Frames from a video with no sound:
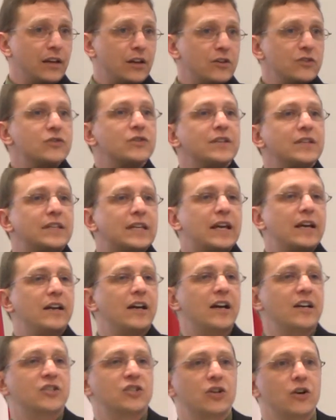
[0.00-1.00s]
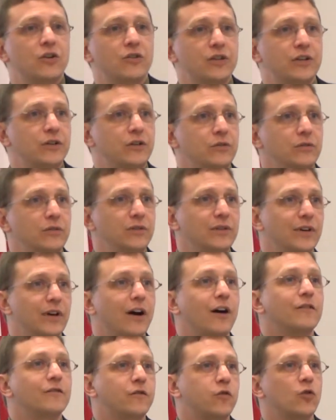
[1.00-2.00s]
So the data I showed you,
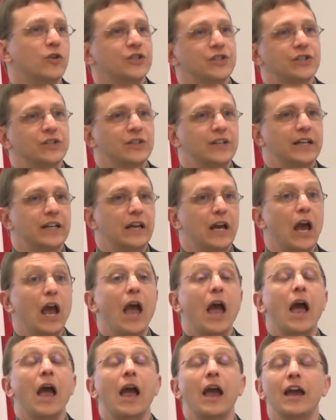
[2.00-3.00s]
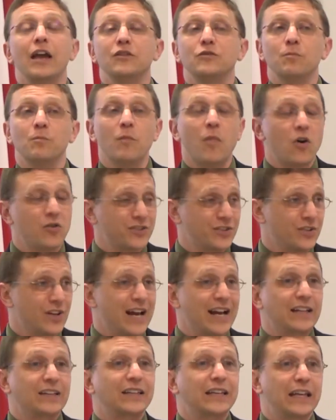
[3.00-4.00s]
unfortunately, is most
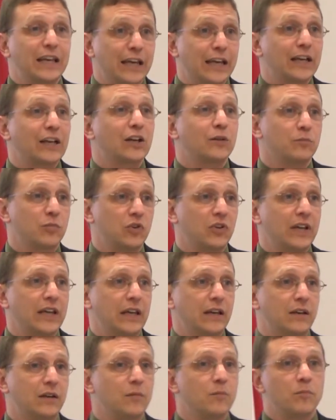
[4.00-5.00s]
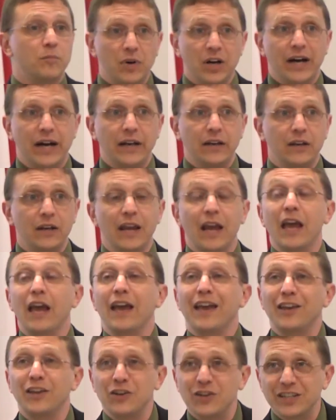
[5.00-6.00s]
likely incomplete. But
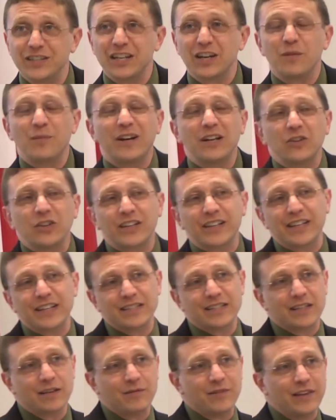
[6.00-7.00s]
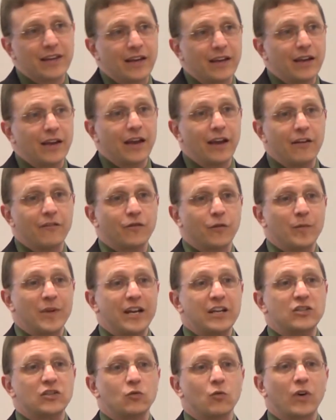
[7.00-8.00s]
you can tell by looking at some of the
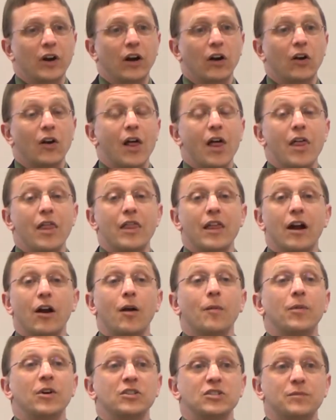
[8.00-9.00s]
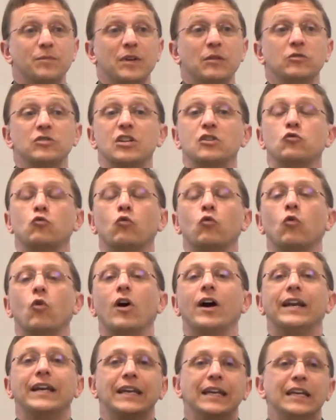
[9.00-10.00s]
information where there are a bunch of people just
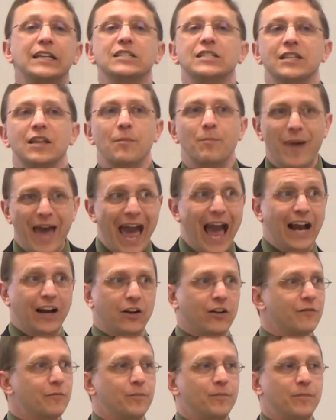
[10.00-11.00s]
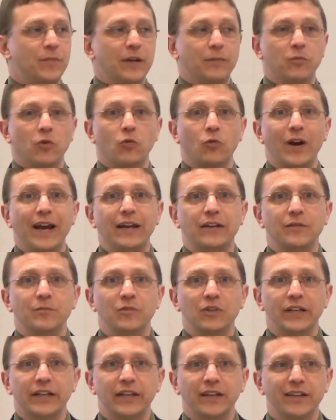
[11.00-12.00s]
running into the back of people
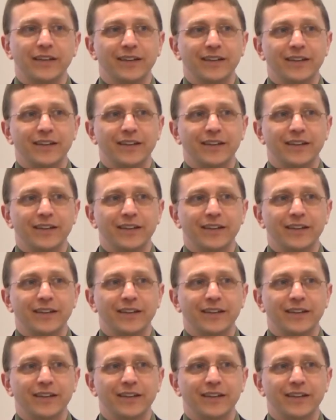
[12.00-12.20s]
randomly.